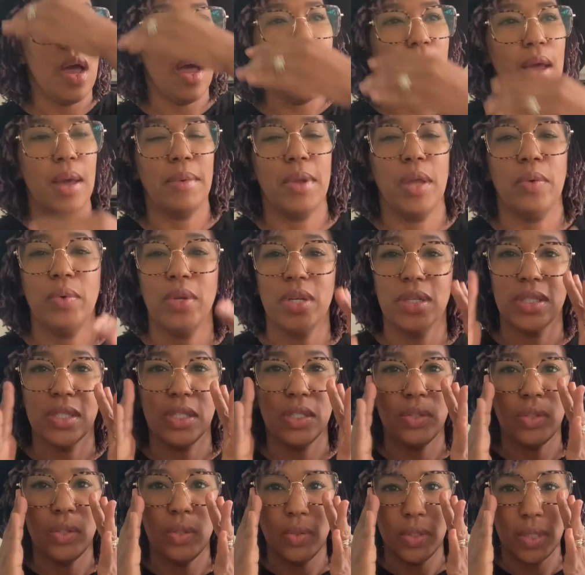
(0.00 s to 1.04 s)
And we are
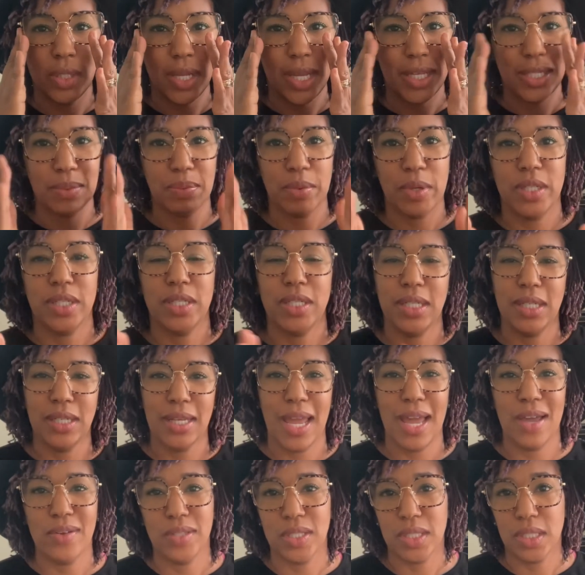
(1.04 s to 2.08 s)
still using that spreadsheet
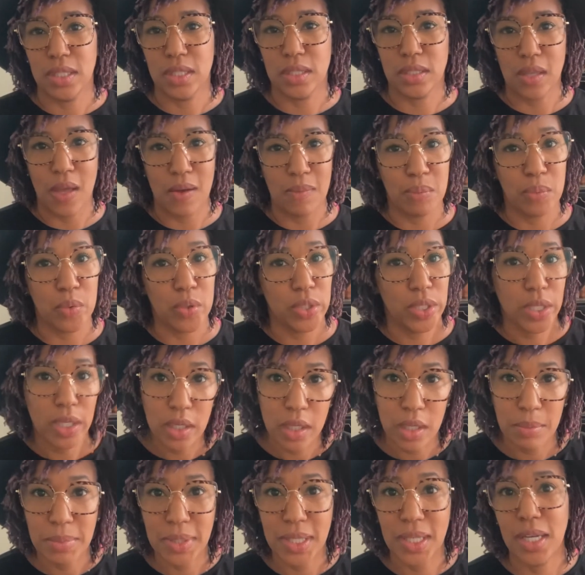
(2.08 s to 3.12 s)
now into his sophomore
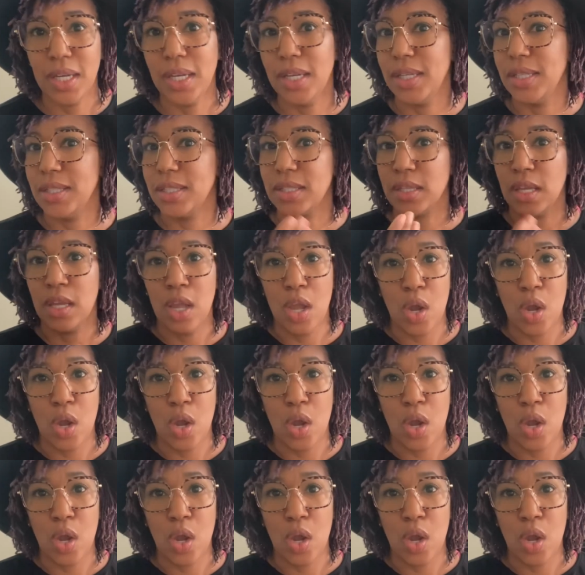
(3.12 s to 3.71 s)
year, because